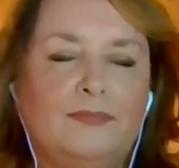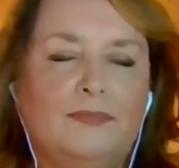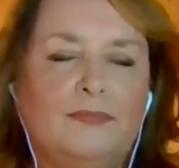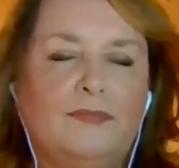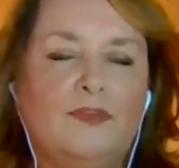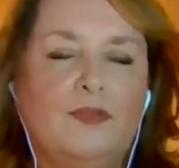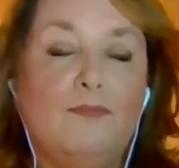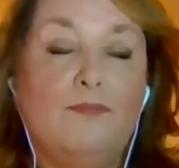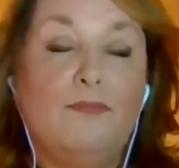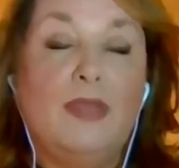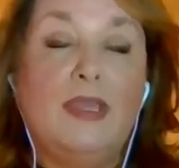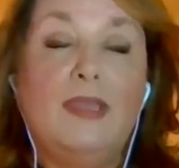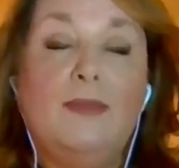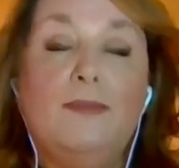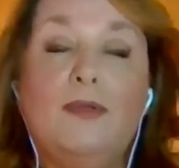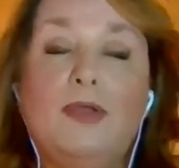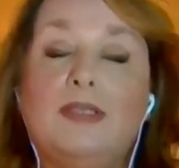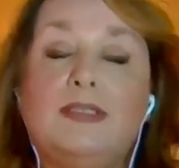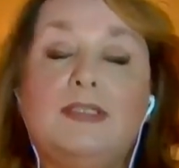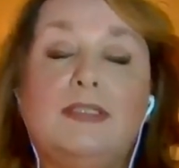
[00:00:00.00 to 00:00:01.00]
For me
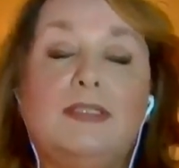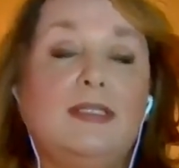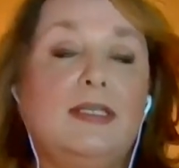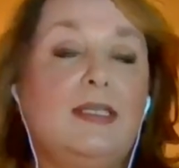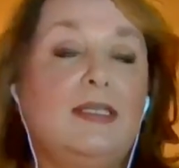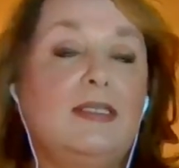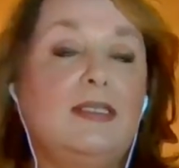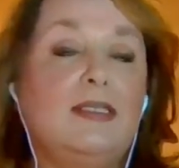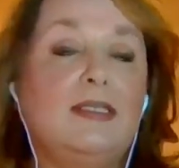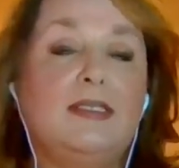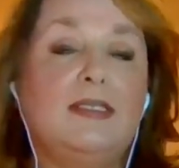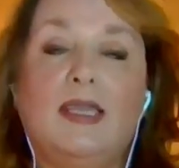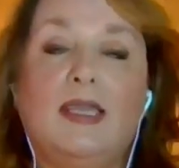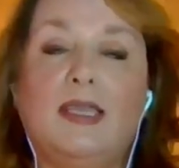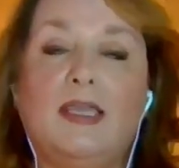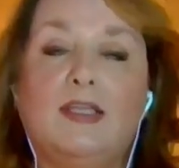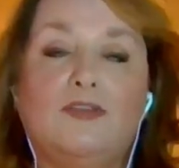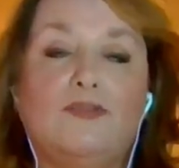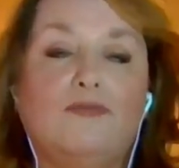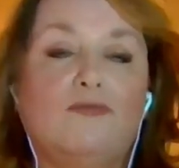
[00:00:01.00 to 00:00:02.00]
personally
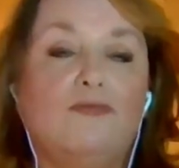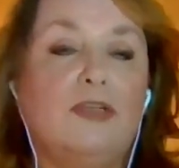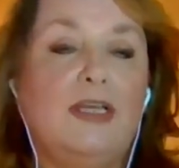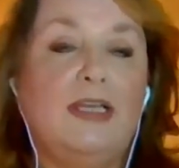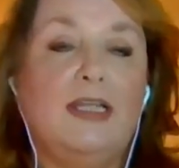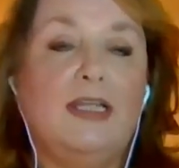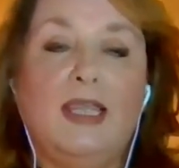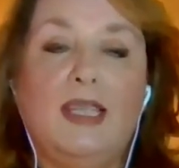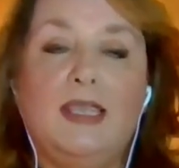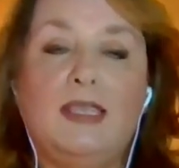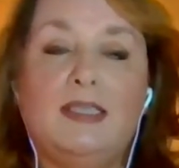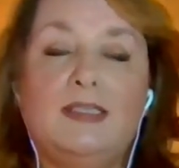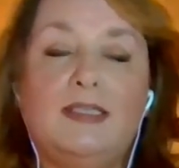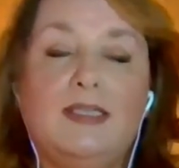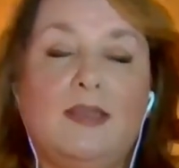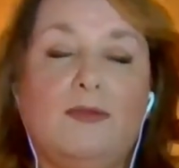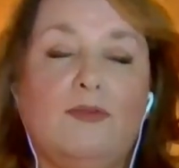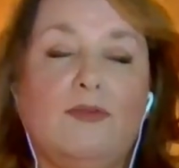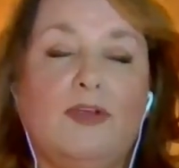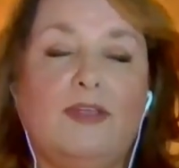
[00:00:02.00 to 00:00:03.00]
today, it's really
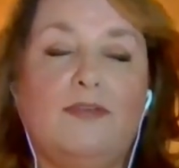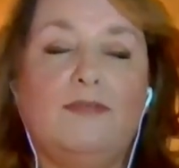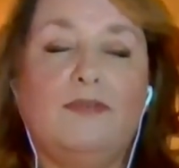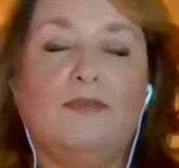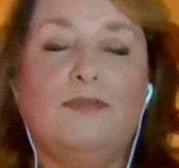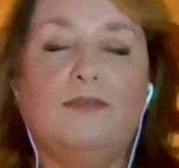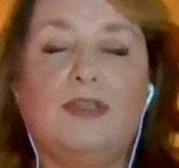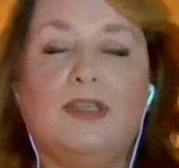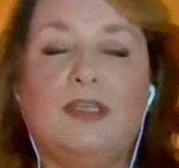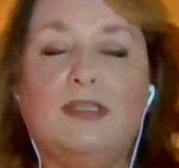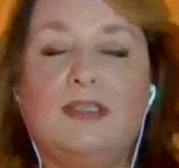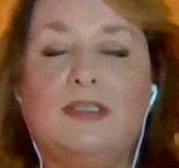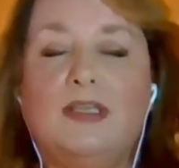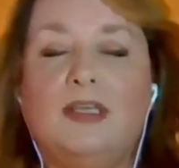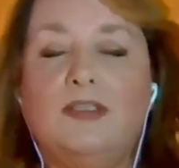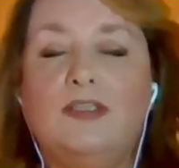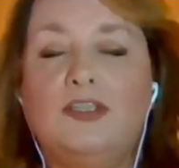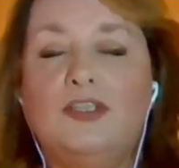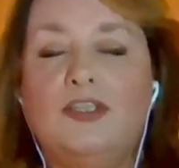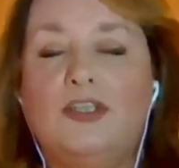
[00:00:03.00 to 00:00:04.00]
easy. I'm grateful for the
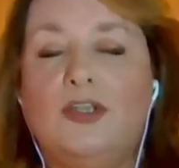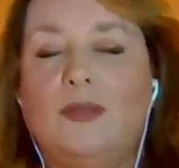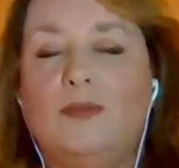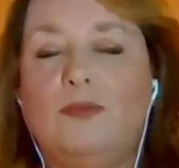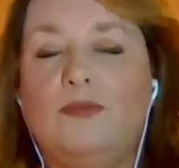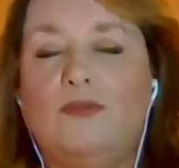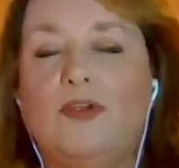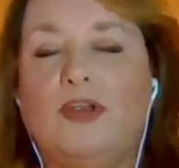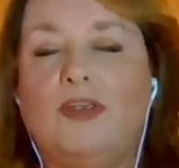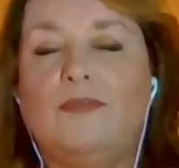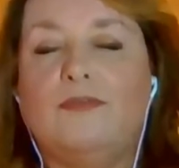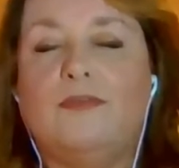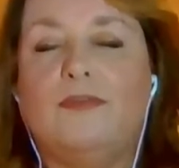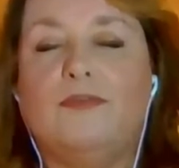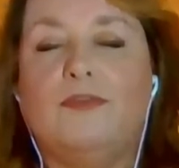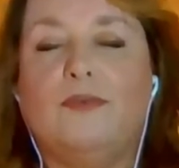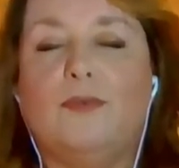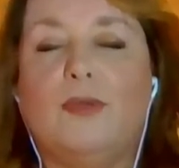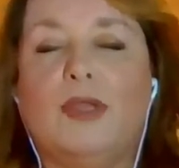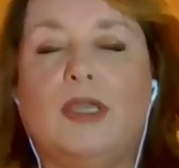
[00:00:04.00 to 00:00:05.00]
sunshine. I'm grateful
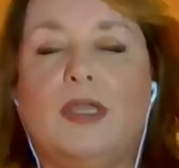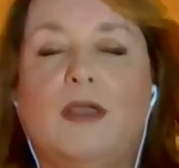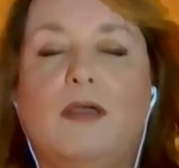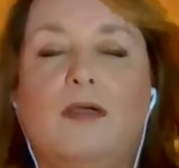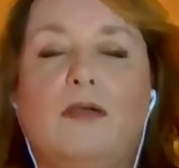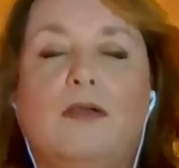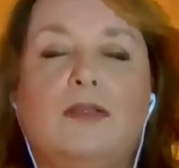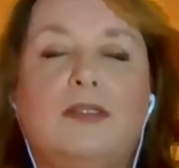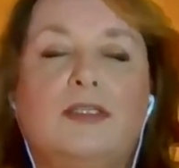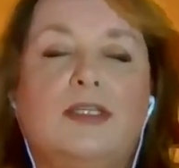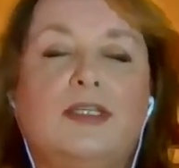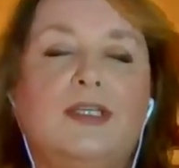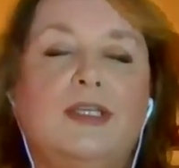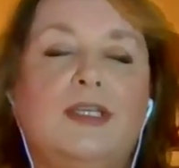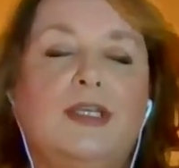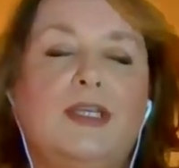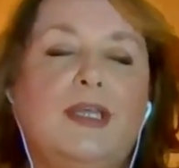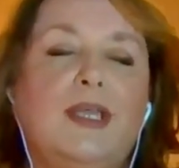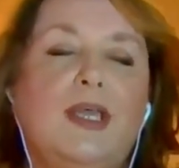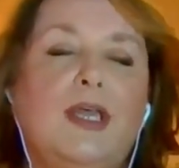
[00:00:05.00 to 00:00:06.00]
for my garden.
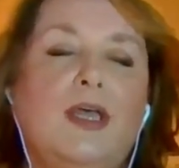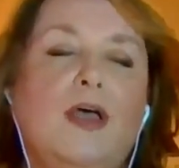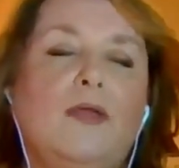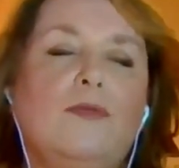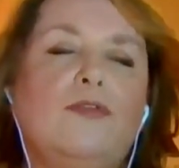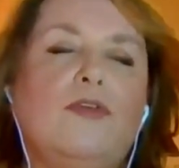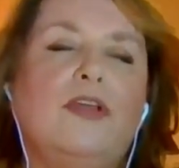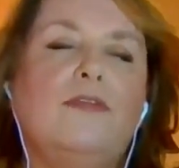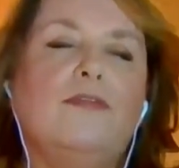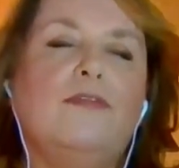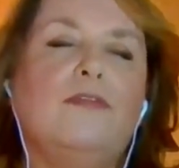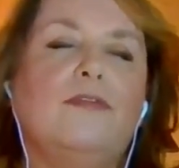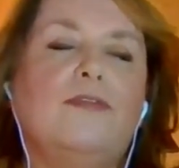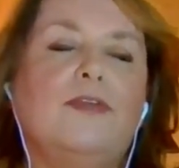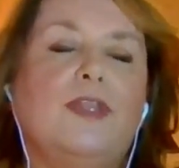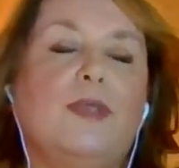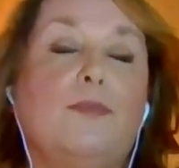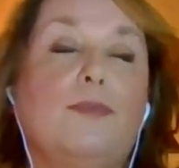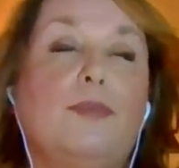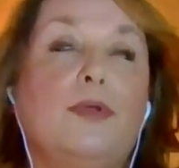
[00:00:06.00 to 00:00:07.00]
I'm grateful for
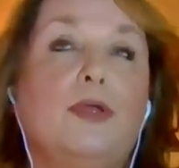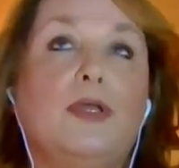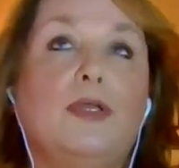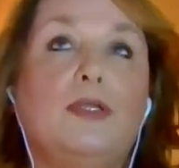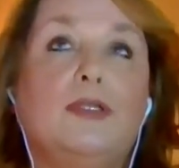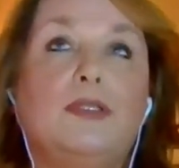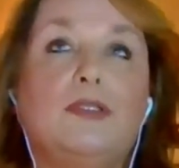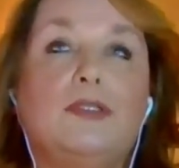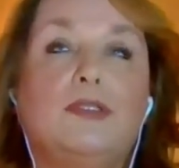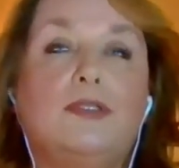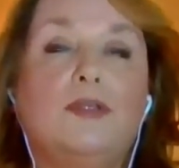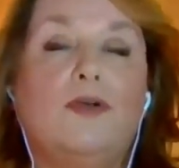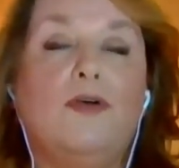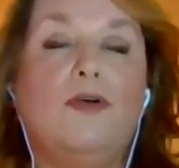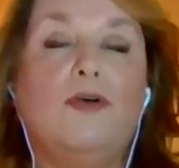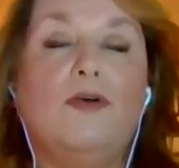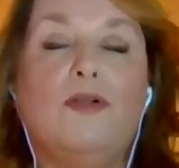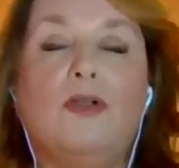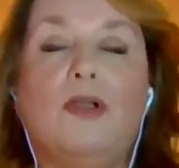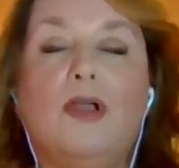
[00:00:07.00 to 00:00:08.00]
the birds'
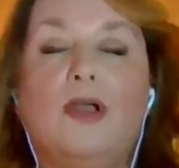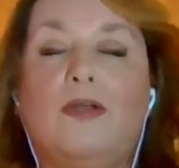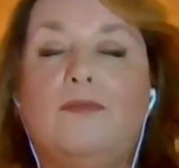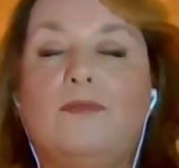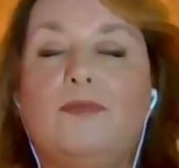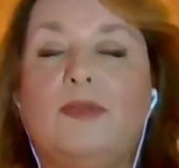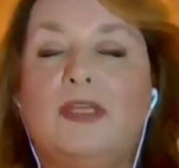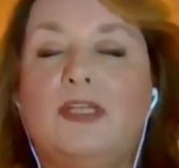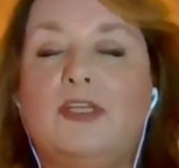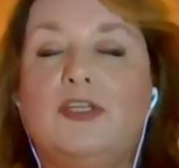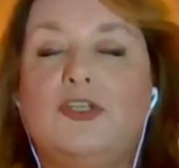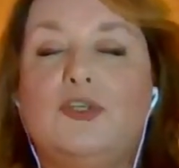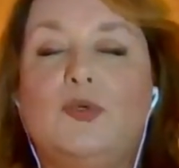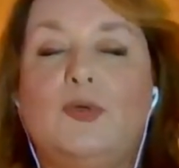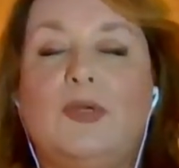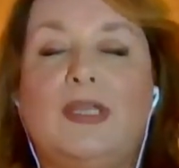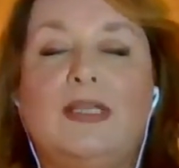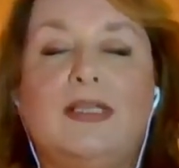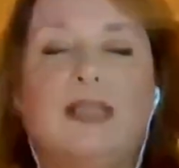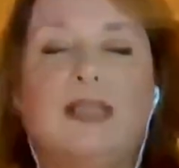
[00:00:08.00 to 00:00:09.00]
song. I've been
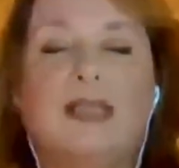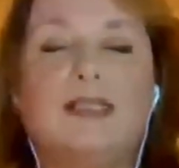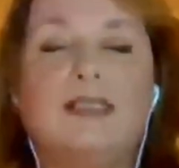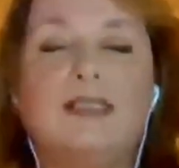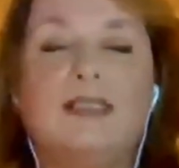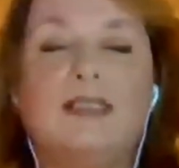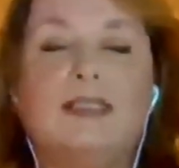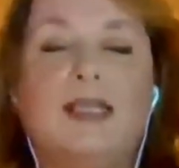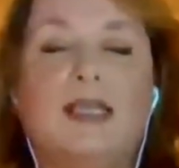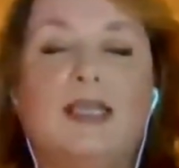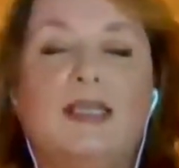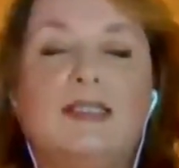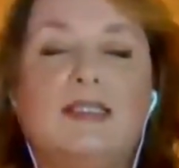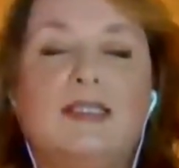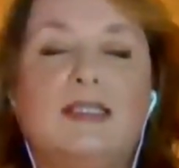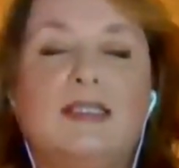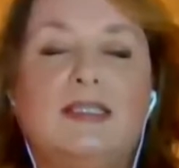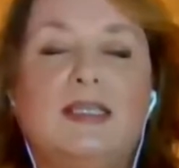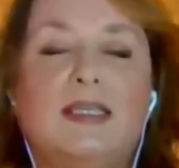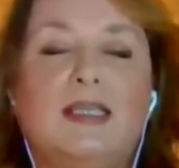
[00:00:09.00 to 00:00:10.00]
enjoying that today,
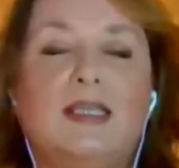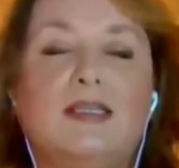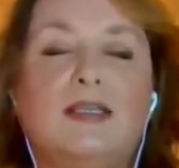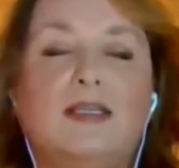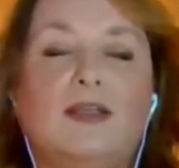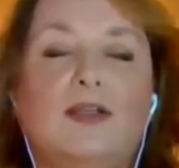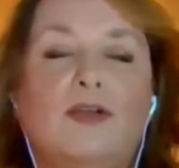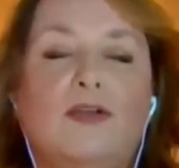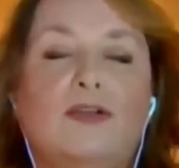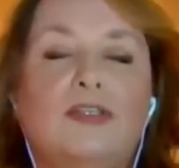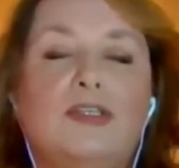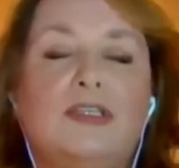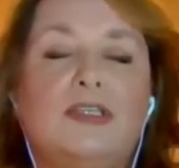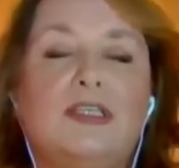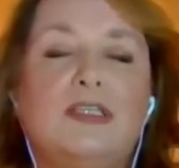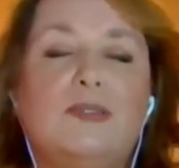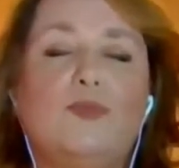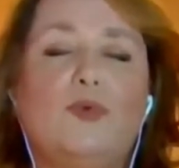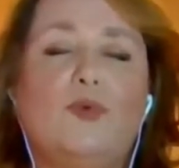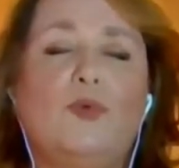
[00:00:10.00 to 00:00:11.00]
sitting in the garden
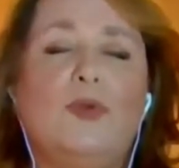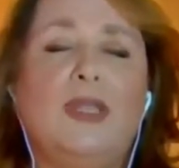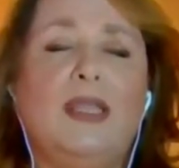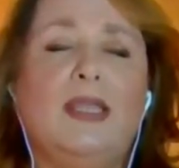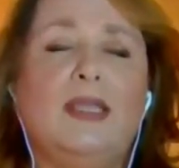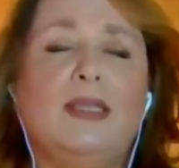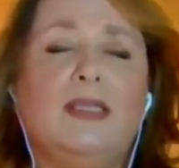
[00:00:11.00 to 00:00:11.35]
this morning.